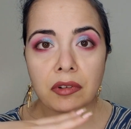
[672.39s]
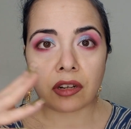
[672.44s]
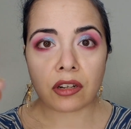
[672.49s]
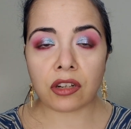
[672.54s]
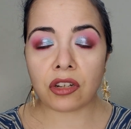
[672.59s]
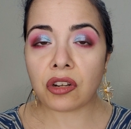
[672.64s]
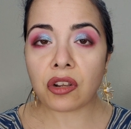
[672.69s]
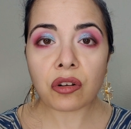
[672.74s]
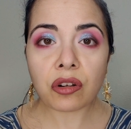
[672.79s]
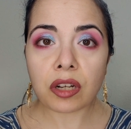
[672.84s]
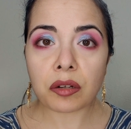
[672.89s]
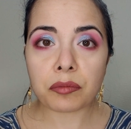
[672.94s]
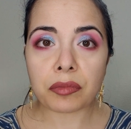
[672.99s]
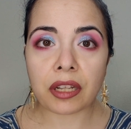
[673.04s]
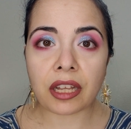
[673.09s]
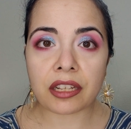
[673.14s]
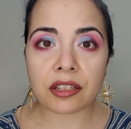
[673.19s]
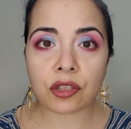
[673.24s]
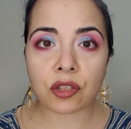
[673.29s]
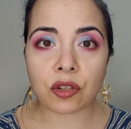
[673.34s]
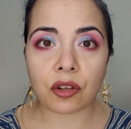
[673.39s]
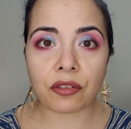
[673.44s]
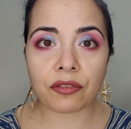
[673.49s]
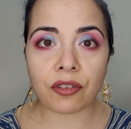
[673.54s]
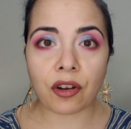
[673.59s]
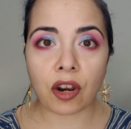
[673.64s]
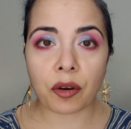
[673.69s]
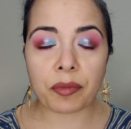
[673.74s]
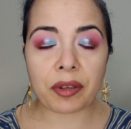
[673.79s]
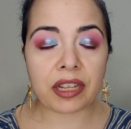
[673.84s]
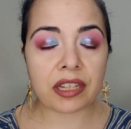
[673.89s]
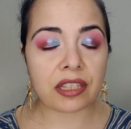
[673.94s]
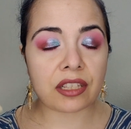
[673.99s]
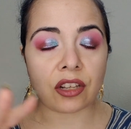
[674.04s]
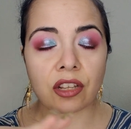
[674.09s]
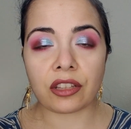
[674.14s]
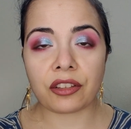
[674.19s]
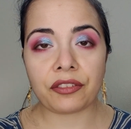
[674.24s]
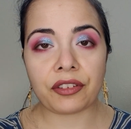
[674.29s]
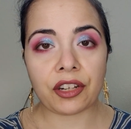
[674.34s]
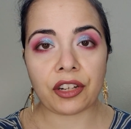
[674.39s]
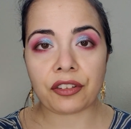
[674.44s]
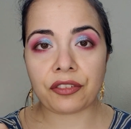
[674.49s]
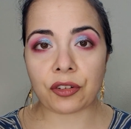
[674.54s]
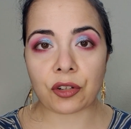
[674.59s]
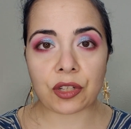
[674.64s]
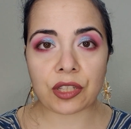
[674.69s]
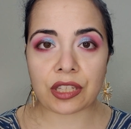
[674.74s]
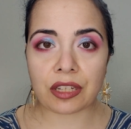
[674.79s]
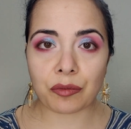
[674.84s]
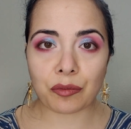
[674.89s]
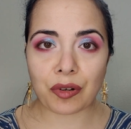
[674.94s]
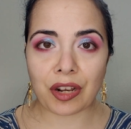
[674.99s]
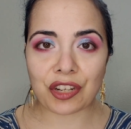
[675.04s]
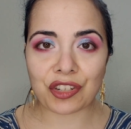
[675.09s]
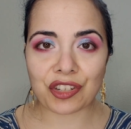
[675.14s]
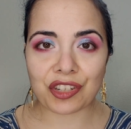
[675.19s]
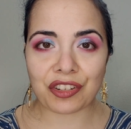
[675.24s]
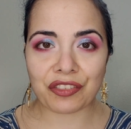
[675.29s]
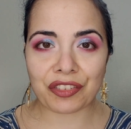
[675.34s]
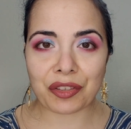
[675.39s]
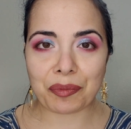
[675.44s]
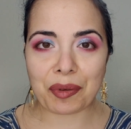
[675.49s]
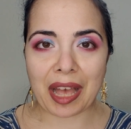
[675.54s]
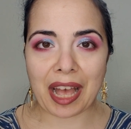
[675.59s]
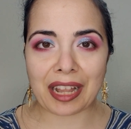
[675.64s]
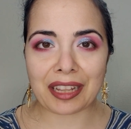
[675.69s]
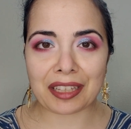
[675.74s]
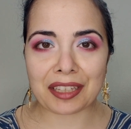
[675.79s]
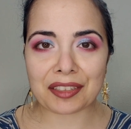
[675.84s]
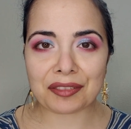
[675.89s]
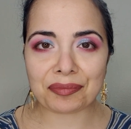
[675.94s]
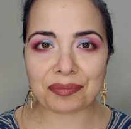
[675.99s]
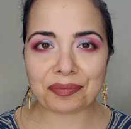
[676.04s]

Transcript: No complaints so far based on the very first impression of the palette.